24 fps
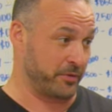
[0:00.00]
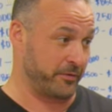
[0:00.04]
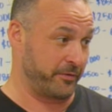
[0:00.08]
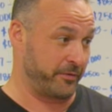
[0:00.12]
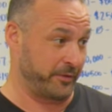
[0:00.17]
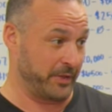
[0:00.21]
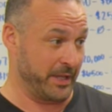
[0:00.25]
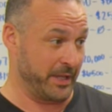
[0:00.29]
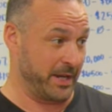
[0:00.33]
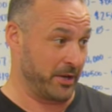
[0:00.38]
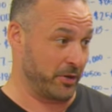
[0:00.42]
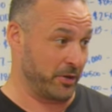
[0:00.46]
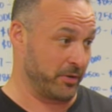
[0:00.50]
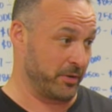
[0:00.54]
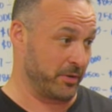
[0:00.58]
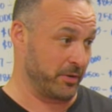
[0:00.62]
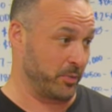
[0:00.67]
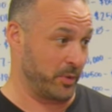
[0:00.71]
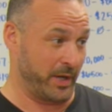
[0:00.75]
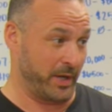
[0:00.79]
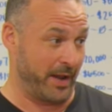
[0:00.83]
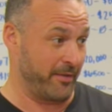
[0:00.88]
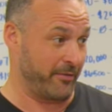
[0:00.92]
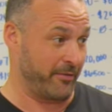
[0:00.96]
or Fleer
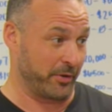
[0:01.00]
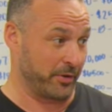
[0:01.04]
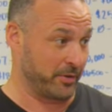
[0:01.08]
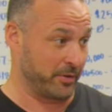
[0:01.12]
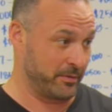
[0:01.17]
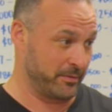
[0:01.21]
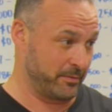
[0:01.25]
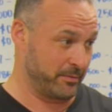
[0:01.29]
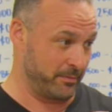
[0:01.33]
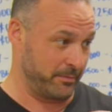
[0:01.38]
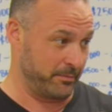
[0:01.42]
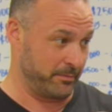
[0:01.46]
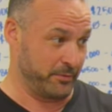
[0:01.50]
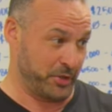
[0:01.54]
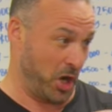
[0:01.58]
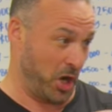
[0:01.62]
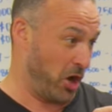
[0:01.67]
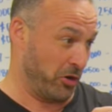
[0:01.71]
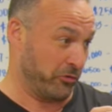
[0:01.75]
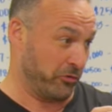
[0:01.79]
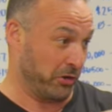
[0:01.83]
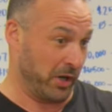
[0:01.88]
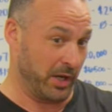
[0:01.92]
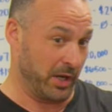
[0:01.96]
or whatever,
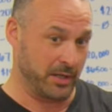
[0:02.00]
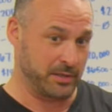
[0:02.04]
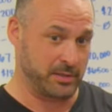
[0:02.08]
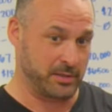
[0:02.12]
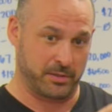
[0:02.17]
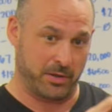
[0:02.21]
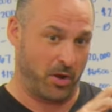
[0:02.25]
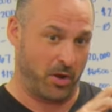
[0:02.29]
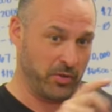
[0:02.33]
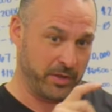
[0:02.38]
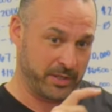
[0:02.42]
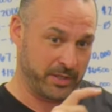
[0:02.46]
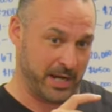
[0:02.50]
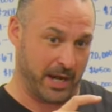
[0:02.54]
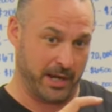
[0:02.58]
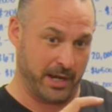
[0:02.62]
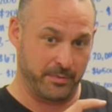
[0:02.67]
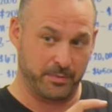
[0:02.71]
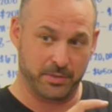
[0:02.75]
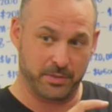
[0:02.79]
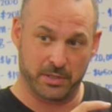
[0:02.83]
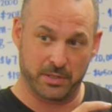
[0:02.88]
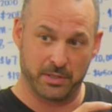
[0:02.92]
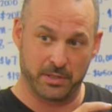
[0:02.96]
Donruss, all the
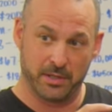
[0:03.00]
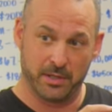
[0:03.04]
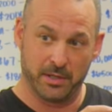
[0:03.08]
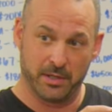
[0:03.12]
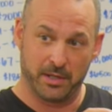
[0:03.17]
types.